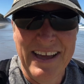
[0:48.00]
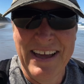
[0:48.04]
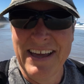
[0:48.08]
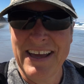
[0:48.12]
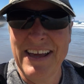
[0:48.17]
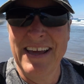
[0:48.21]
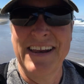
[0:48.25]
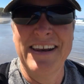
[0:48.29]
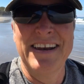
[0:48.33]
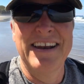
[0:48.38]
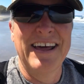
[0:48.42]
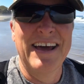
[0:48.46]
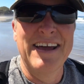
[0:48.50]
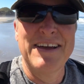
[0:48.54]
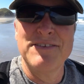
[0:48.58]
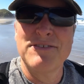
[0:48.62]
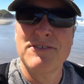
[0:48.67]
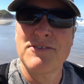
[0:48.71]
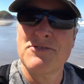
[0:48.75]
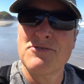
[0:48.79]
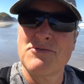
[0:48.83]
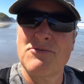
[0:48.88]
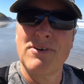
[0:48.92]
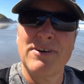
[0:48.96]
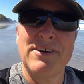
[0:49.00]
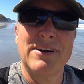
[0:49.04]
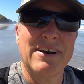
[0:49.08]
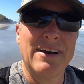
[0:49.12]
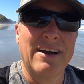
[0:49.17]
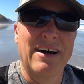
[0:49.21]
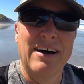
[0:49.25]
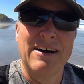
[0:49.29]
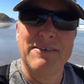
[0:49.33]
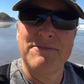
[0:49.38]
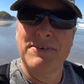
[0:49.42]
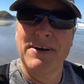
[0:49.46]
And I just wrote it
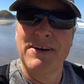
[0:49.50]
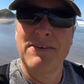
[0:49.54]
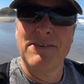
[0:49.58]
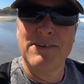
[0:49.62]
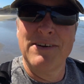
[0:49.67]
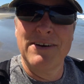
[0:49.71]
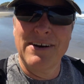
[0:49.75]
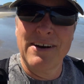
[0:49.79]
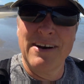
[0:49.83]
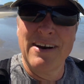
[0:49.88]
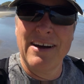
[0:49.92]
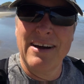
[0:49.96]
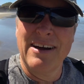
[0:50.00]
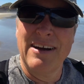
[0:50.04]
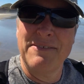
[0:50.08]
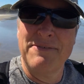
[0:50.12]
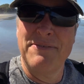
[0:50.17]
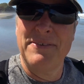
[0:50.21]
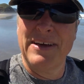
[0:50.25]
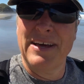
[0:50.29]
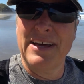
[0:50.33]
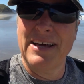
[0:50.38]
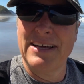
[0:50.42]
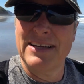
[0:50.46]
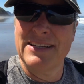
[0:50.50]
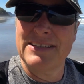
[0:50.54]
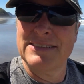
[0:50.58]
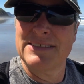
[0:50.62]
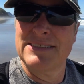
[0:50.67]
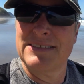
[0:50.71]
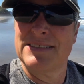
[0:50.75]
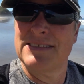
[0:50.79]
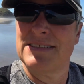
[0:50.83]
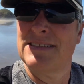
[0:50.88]
off. I wrote it off as